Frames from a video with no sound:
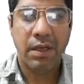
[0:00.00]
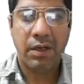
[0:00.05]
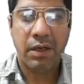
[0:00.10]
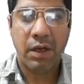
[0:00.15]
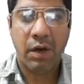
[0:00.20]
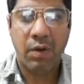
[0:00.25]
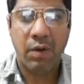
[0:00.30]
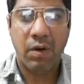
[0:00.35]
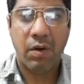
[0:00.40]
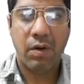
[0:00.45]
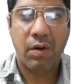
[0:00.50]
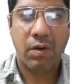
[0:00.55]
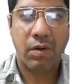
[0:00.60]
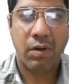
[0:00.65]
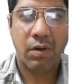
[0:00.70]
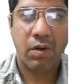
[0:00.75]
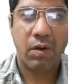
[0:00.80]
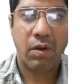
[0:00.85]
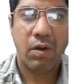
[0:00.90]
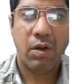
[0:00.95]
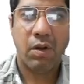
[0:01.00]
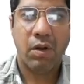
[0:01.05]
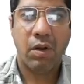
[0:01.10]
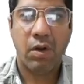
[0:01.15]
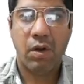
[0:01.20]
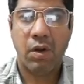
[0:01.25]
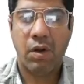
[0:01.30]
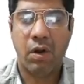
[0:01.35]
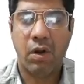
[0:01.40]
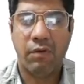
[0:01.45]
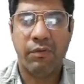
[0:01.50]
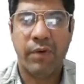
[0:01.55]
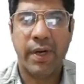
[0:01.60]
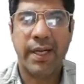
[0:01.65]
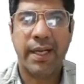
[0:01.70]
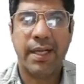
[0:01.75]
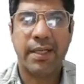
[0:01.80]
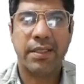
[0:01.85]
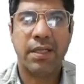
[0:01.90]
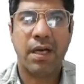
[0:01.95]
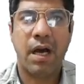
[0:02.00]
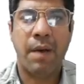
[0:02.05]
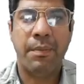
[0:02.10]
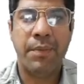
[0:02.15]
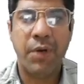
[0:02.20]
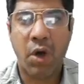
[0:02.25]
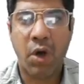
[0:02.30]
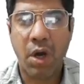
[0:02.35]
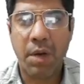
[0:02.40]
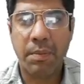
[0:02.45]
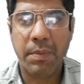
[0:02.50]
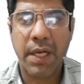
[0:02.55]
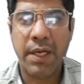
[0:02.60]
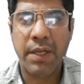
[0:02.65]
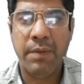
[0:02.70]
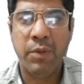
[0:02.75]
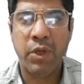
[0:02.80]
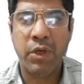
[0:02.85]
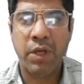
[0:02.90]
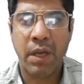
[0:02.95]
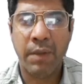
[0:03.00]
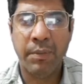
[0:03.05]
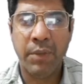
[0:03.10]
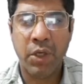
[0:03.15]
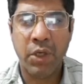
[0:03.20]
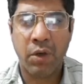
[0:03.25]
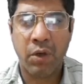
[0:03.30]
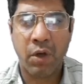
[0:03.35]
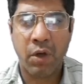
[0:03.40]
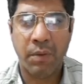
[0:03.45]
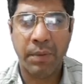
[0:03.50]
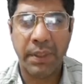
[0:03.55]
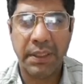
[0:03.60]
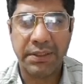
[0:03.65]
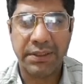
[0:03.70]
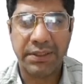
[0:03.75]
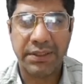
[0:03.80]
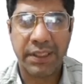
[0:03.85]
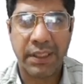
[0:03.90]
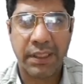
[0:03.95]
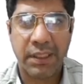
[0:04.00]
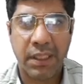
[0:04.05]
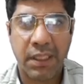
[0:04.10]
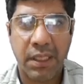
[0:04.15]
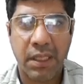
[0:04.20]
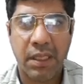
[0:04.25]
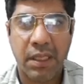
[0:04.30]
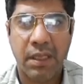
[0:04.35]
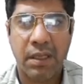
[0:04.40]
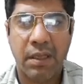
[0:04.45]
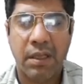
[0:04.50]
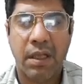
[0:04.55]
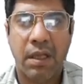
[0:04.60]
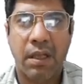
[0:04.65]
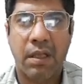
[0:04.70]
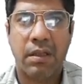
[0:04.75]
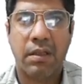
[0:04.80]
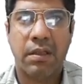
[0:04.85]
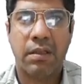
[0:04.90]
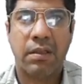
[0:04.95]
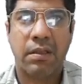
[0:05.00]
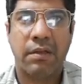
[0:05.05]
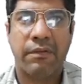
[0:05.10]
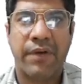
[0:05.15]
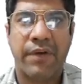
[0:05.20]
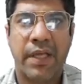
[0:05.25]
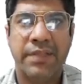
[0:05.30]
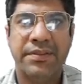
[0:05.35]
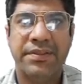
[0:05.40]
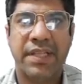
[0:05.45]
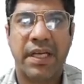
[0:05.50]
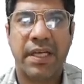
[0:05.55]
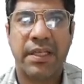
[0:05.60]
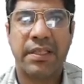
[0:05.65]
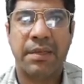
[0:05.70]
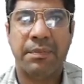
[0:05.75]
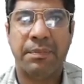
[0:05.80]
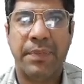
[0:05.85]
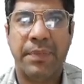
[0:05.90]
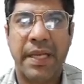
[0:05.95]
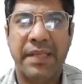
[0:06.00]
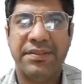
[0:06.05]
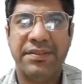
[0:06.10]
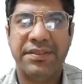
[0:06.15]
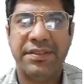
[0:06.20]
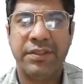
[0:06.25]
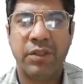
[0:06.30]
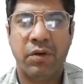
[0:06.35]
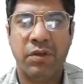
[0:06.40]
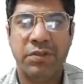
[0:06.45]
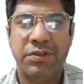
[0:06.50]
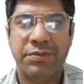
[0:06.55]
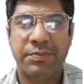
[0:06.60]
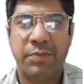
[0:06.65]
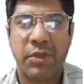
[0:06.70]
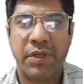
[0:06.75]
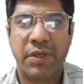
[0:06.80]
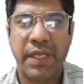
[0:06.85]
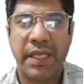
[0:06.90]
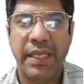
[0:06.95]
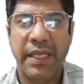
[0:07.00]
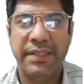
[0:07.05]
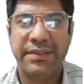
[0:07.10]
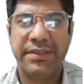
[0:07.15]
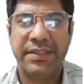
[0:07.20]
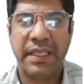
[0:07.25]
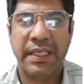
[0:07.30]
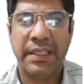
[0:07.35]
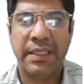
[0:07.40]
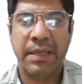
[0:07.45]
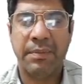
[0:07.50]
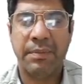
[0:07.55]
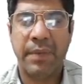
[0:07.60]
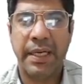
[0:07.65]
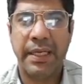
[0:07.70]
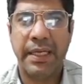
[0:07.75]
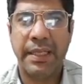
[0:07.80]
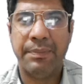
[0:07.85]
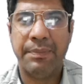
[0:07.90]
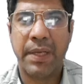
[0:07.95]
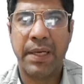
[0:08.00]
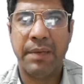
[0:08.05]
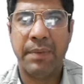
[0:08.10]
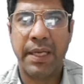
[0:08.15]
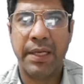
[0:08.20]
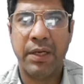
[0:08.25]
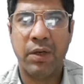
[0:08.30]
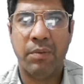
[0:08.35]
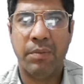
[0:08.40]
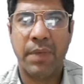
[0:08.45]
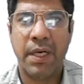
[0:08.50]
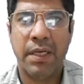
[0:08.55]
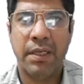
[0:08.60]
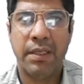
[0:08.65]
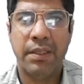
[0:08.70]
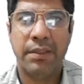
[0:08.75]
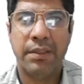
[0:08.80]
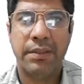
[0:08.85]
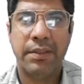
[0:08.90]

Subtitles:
Now, what are the abnormal immunoglobulins? The ones are the Bence-Jones proteins in the multiple myeloma.